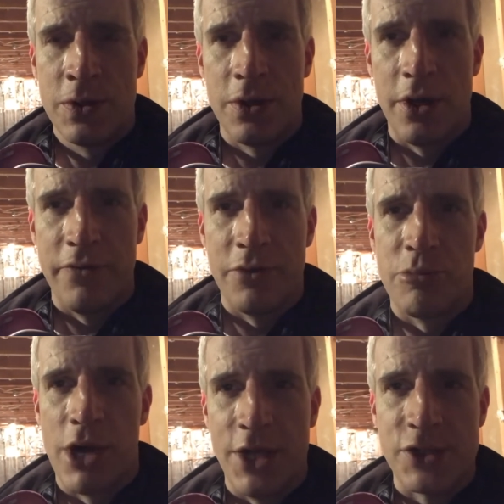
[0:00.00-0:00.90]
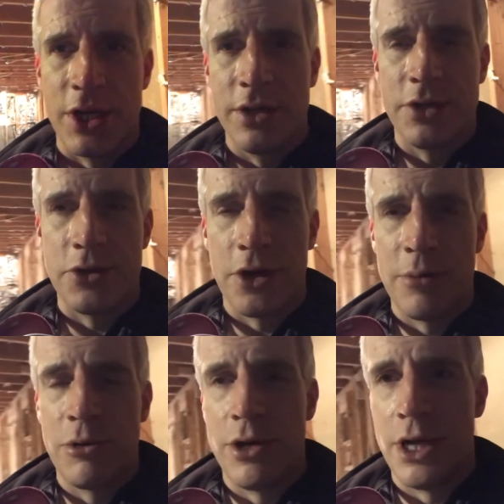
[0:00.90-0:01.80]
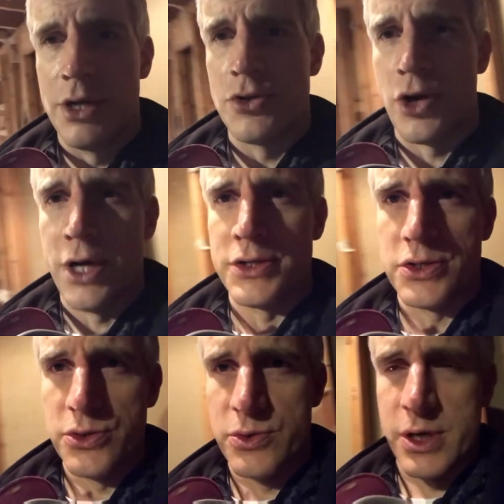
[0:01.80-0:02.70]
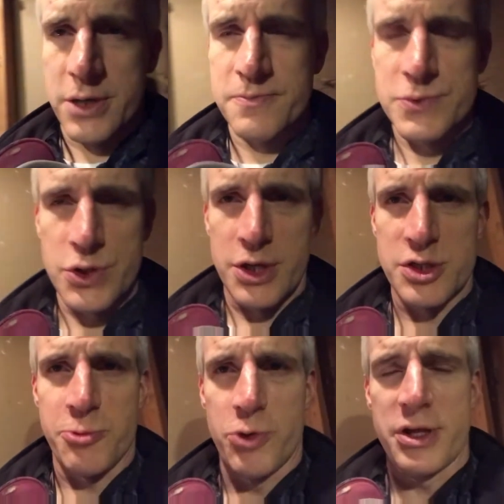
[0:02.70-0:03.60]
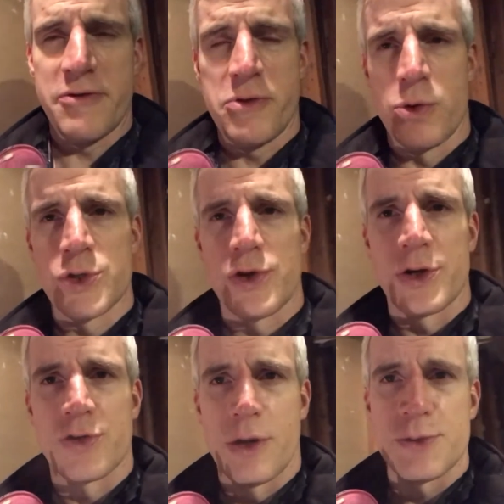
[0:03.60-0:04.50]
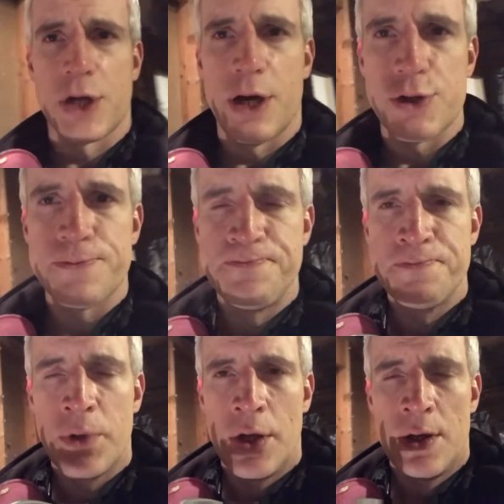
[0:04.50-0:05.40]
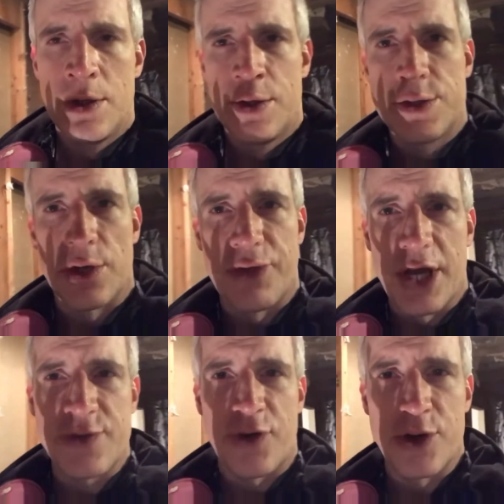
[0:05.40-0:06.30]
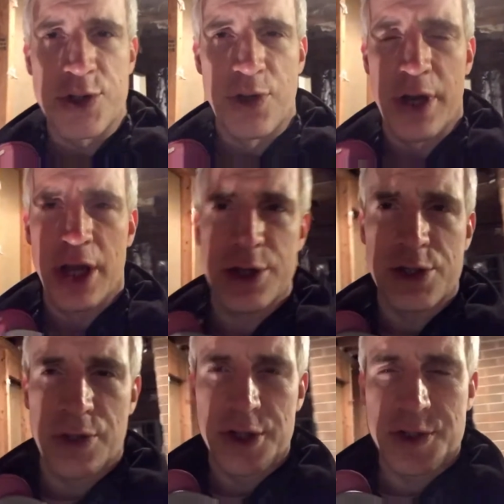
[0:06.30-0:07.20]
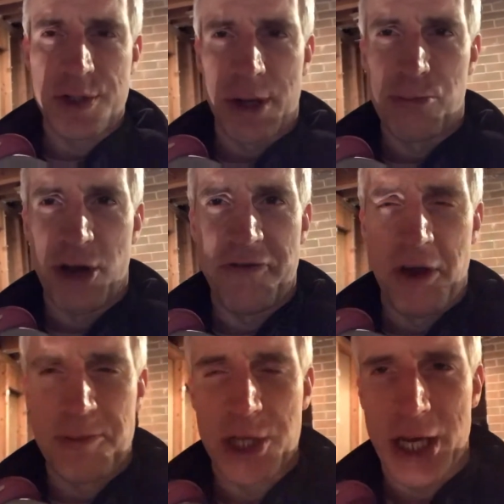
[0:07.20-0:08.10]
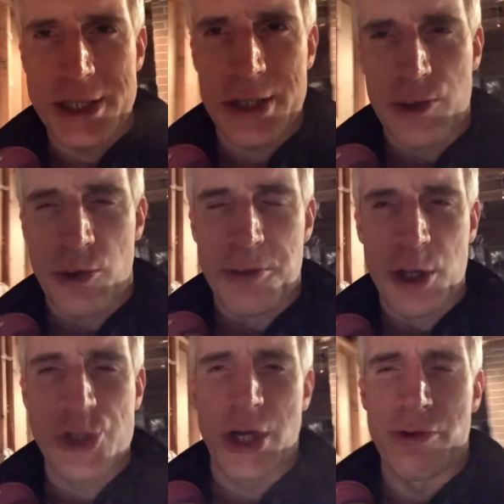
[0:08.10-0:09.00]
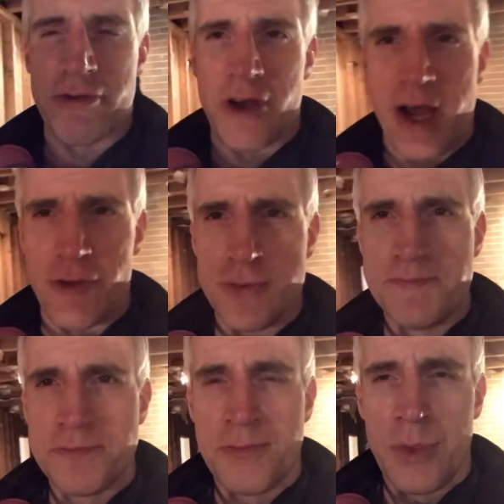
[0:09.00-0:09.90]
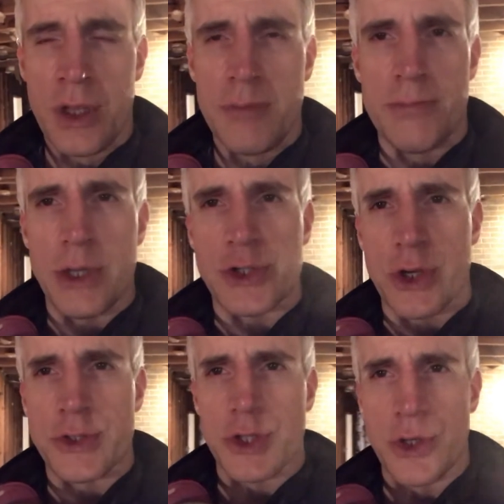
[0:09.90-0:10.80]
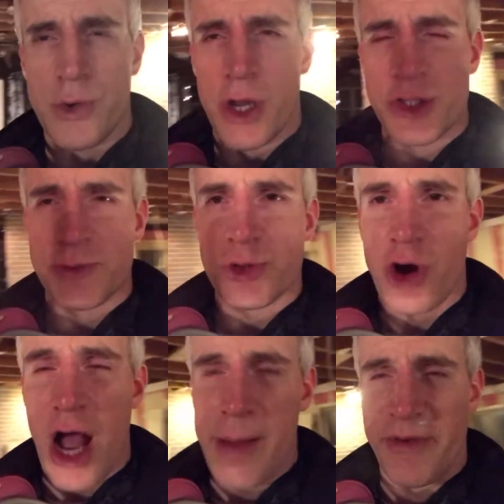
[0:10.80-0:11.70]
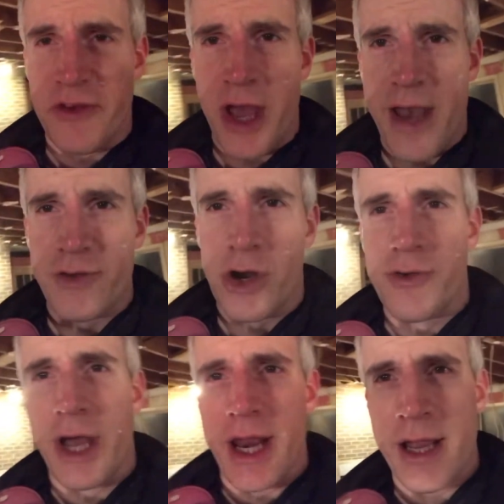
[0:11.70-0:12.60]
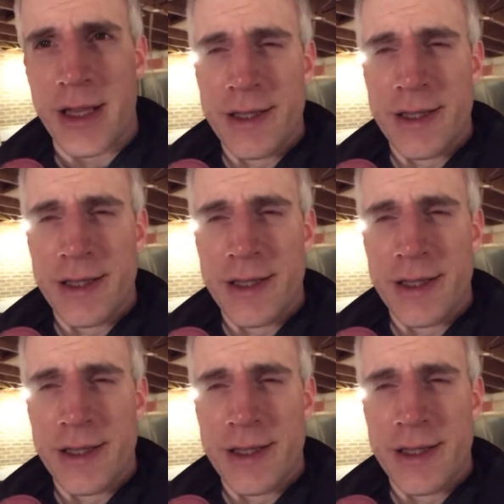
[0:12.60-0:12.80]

of the bracing that they're going to put in, trying to support that floor structure upstairs. So thanks for tuning in to this brief update on Woodmere Estate Revival. Be sure to subscribe if you haven't already.